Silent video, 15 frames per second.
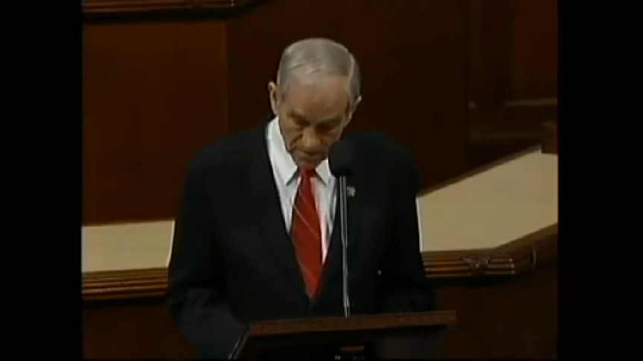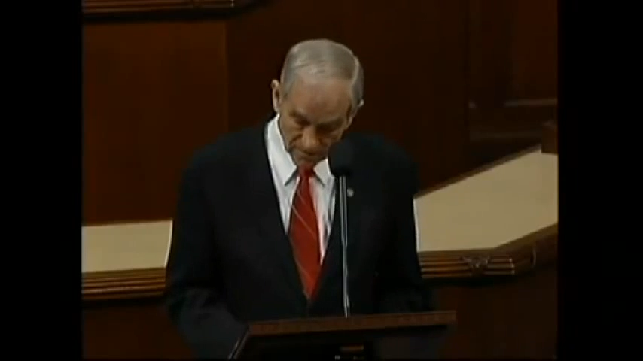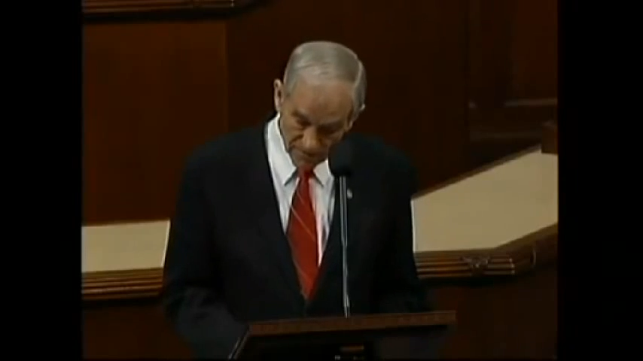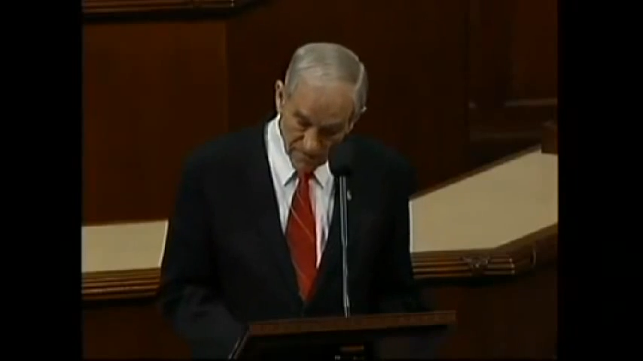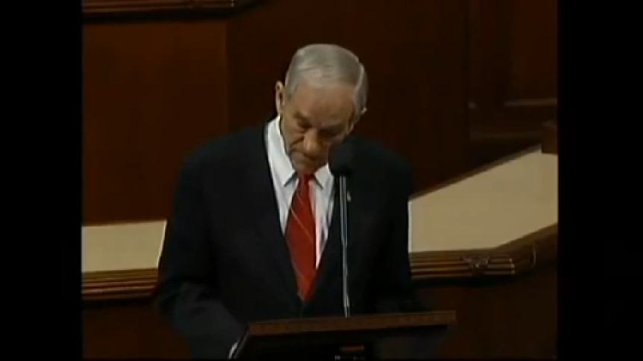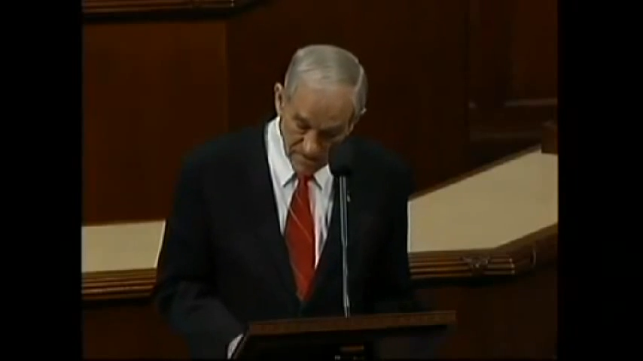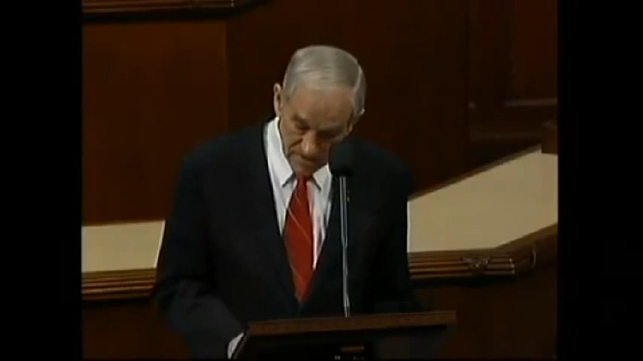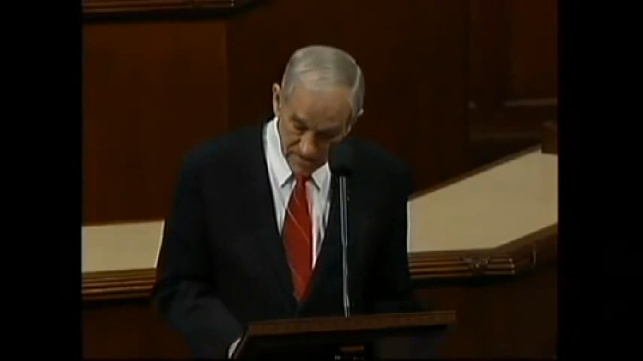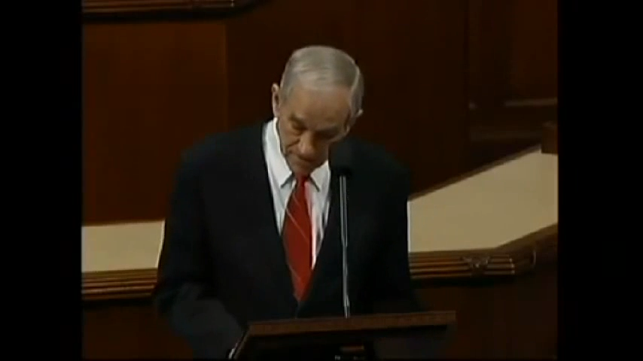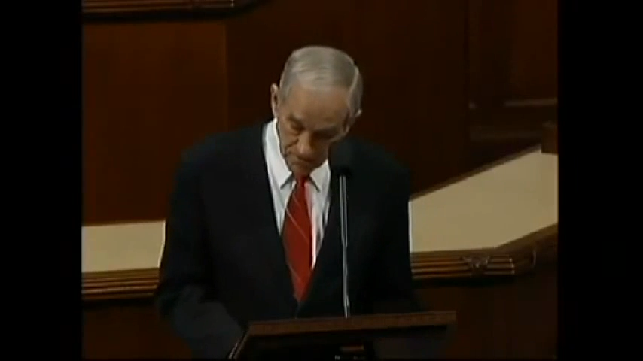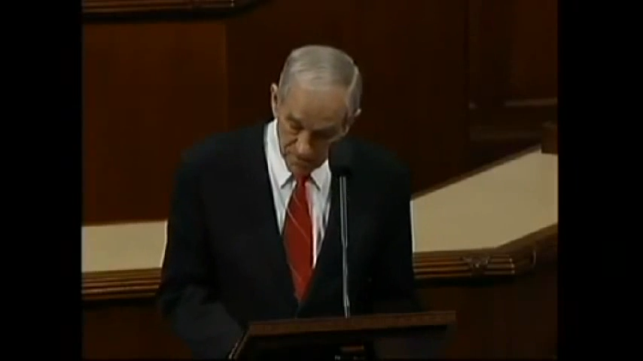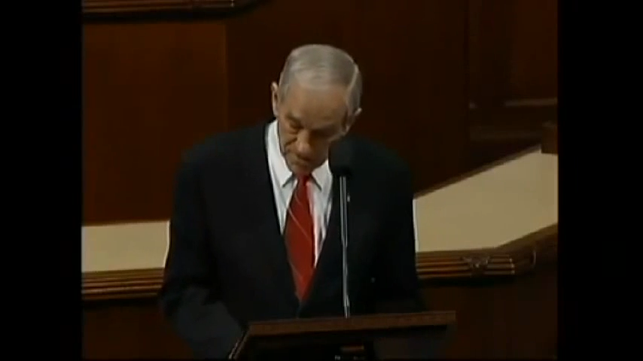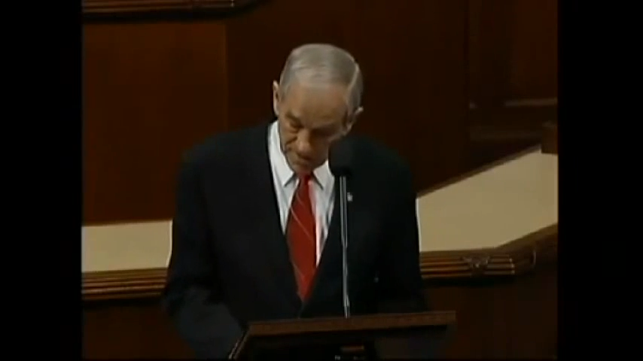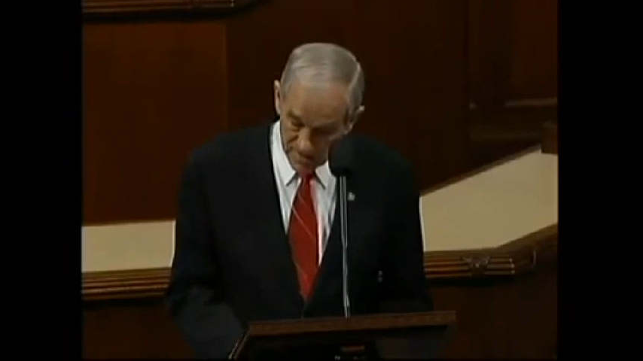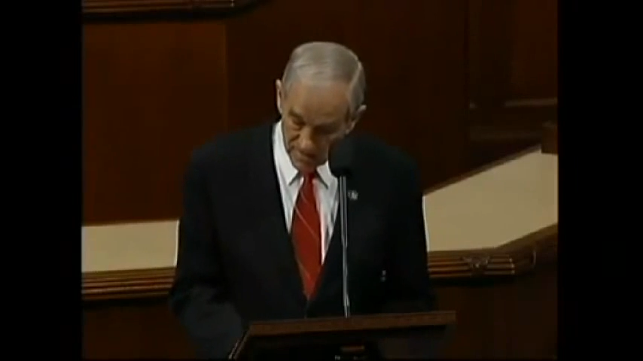But if this
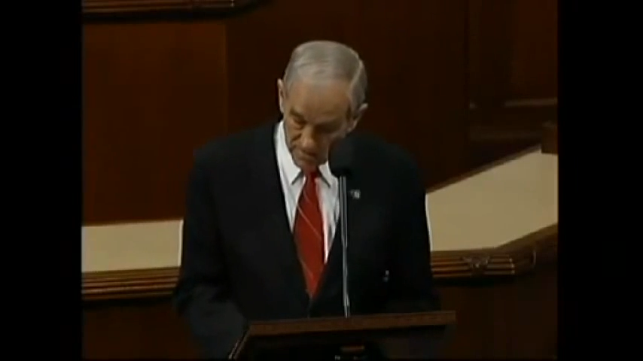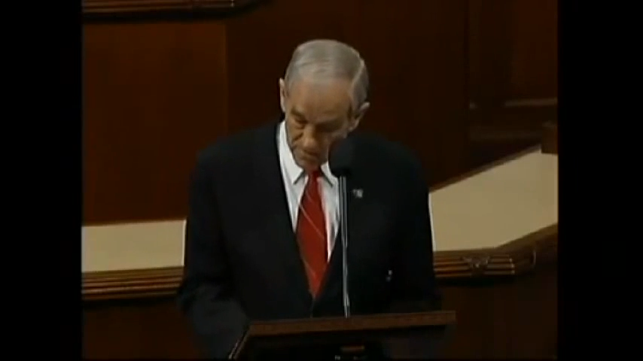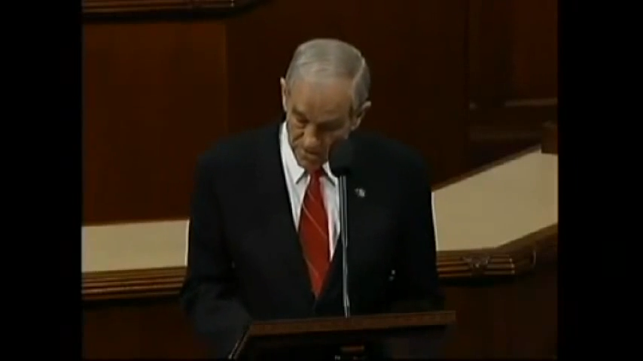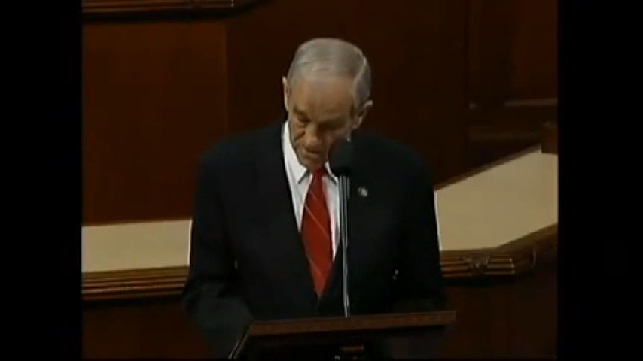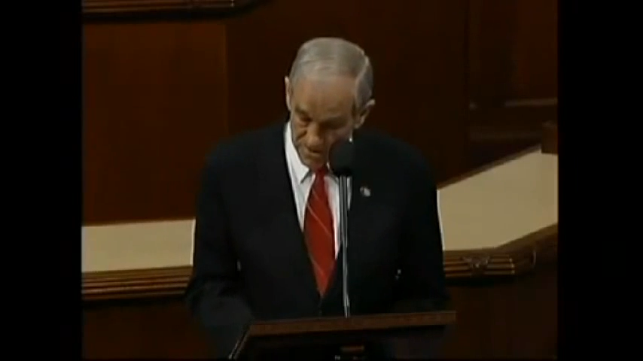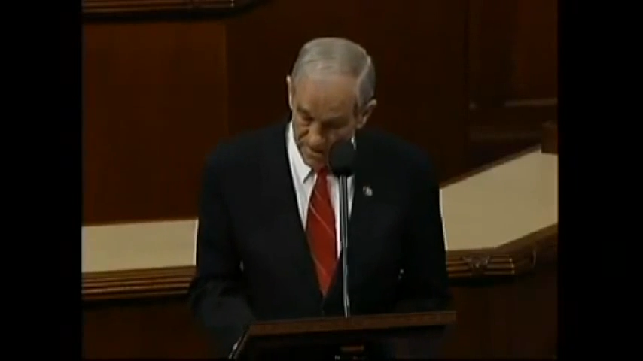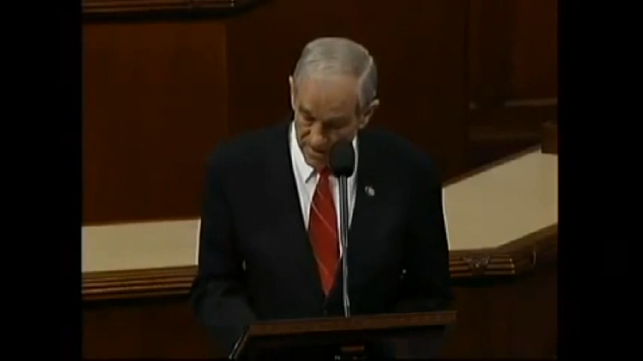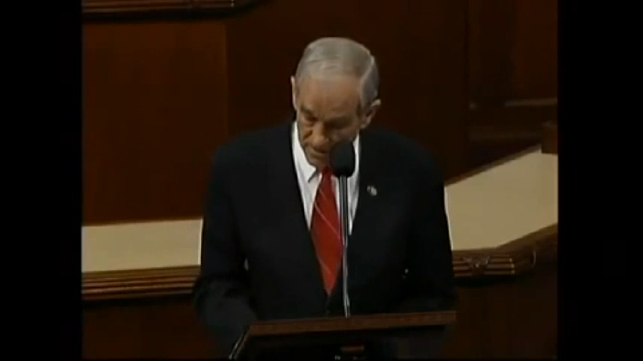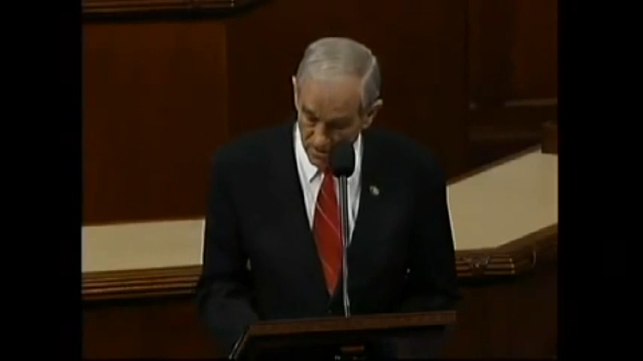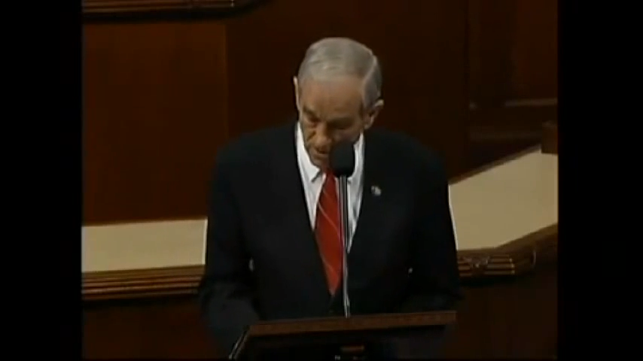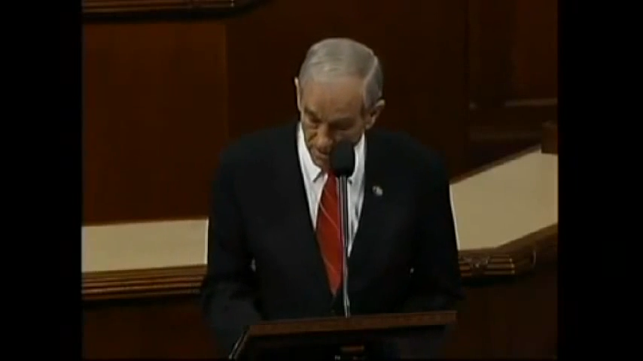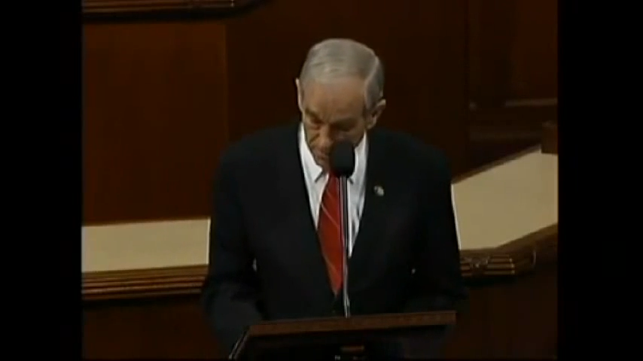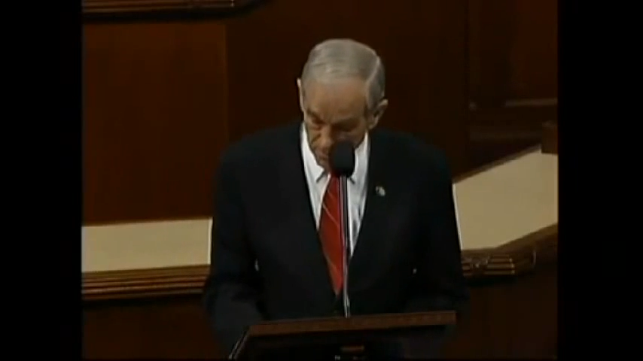could become standard